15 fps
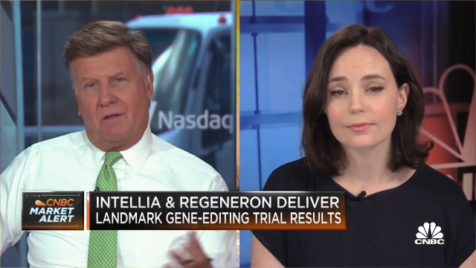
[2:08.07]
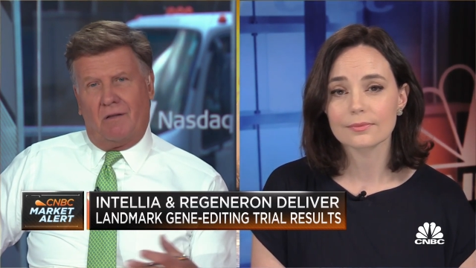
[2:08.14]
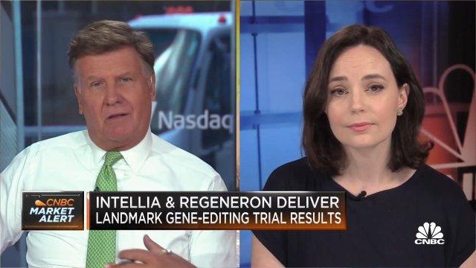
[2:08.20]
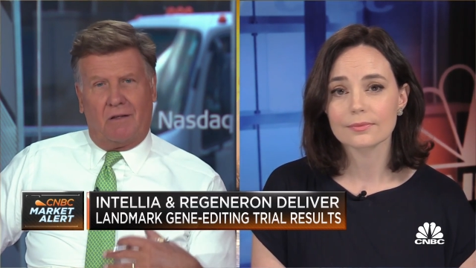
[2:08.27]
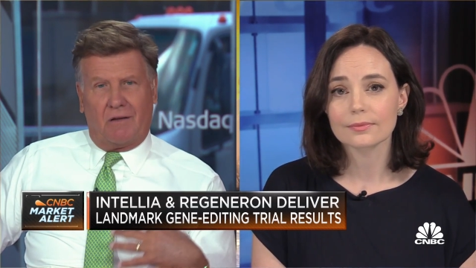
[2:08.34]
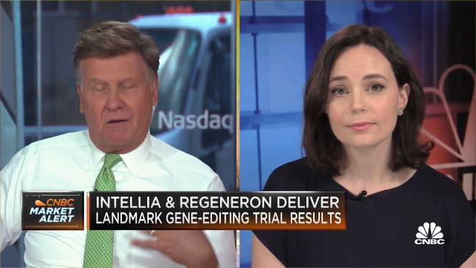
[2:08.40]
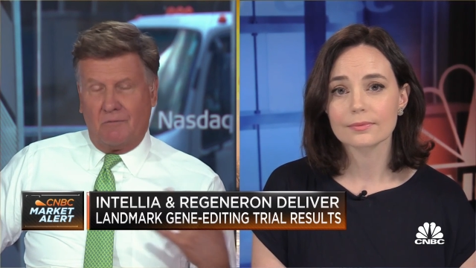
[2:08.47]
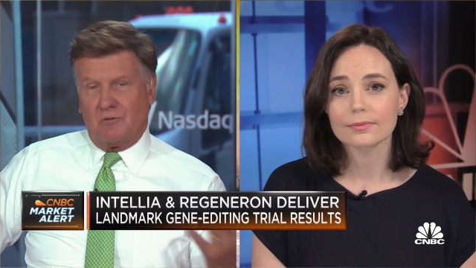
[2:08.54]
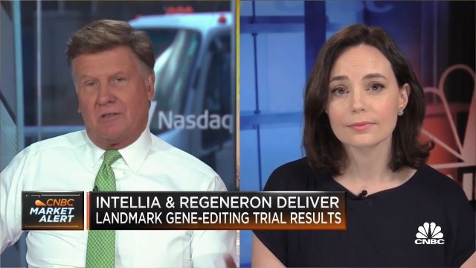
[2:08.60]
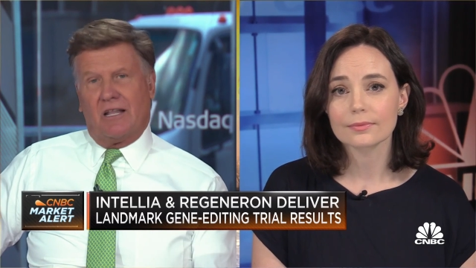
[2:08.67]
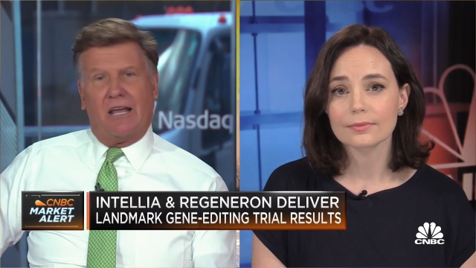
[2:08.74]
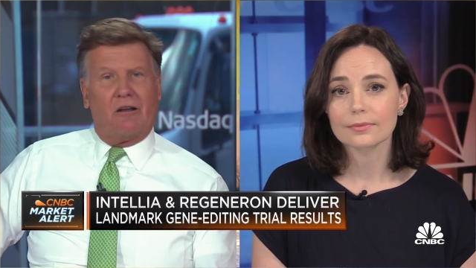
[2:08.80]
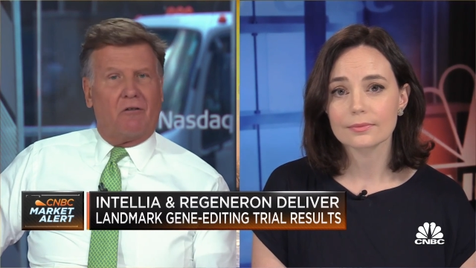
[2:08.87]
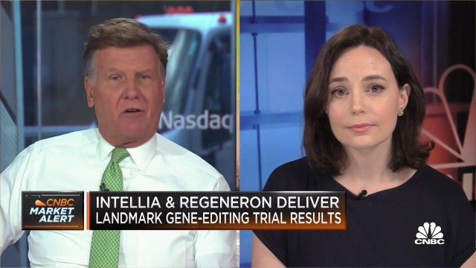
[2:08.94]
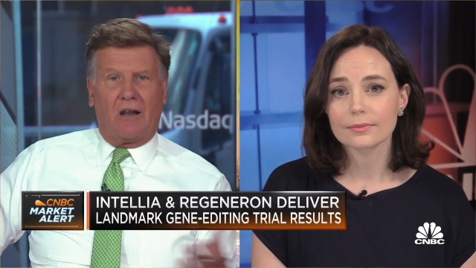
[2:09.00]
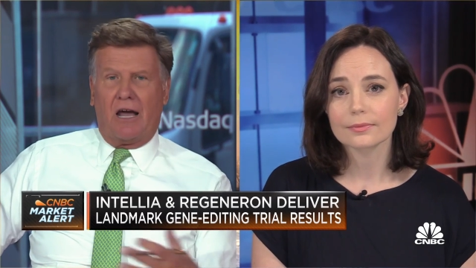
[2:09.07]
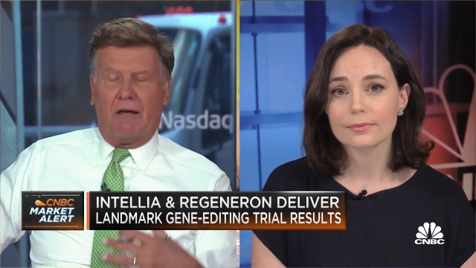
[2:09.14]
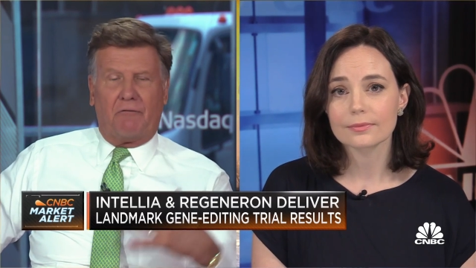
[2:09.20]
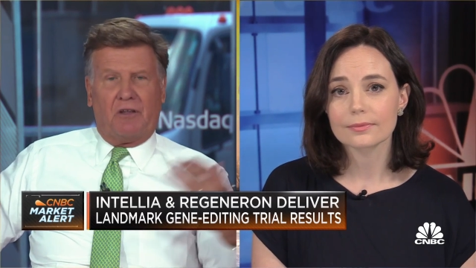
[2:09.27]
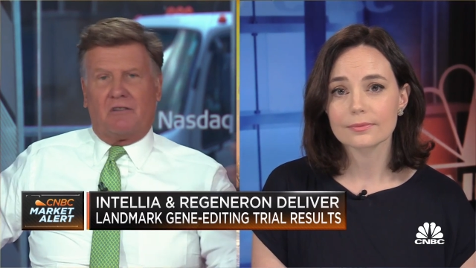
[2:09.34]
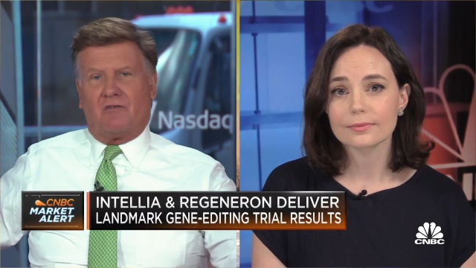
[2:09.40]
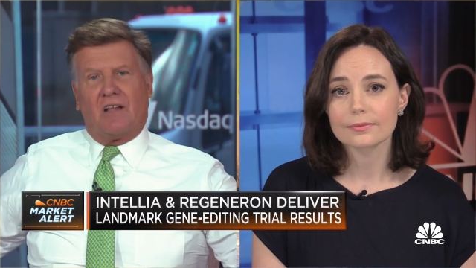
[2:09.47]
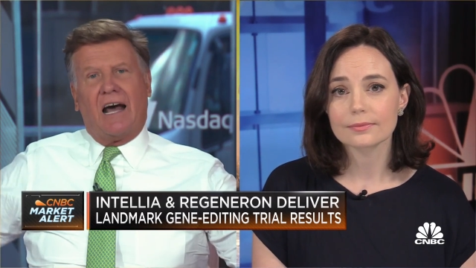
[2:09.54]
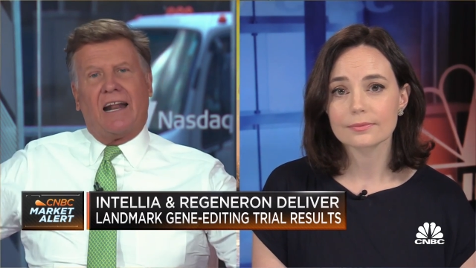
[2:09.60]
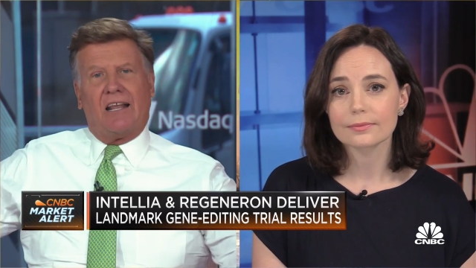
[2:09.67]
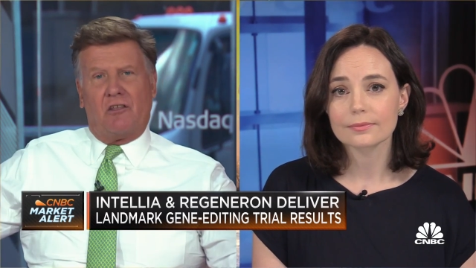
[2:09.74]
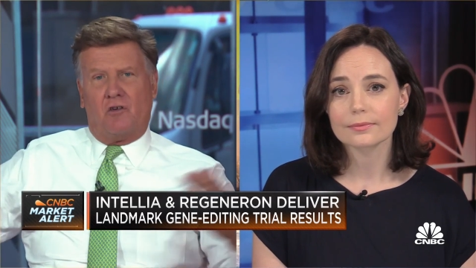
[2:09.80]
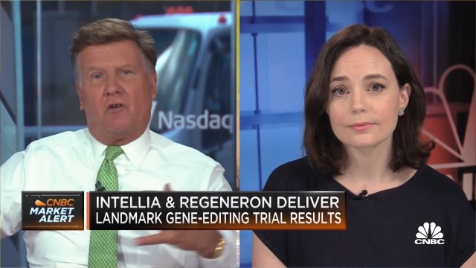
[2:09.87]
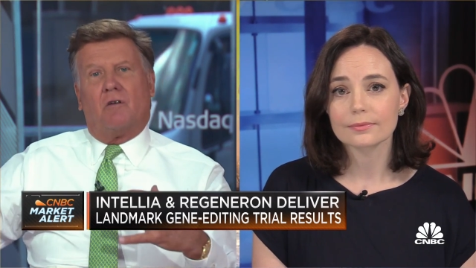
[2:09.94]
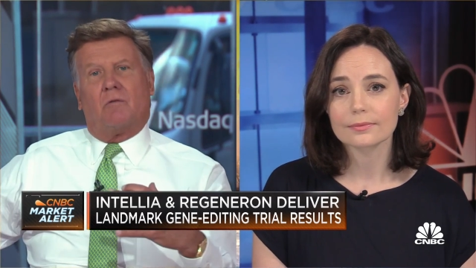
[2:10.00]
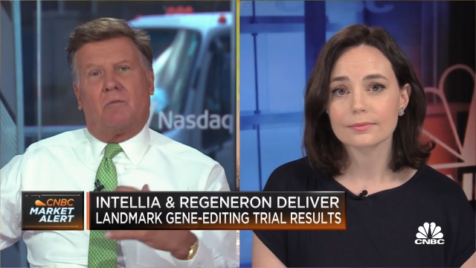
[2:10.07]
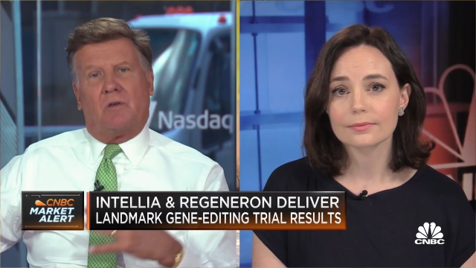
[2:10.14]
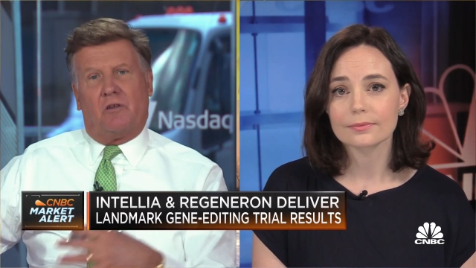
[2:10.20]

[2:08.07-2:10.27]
Speaker 1: it comes later in life, it's not in your,